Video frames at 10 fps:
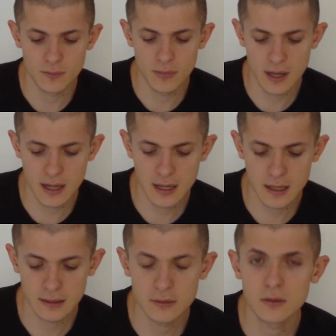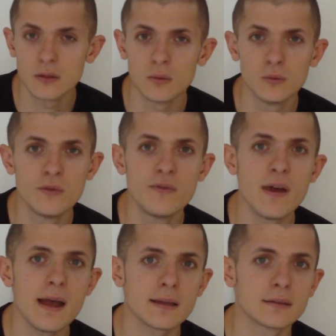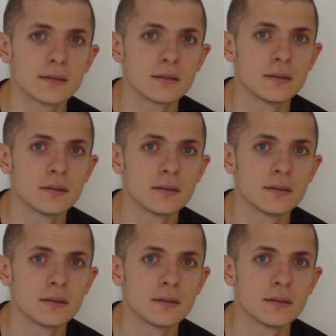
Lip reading: But with that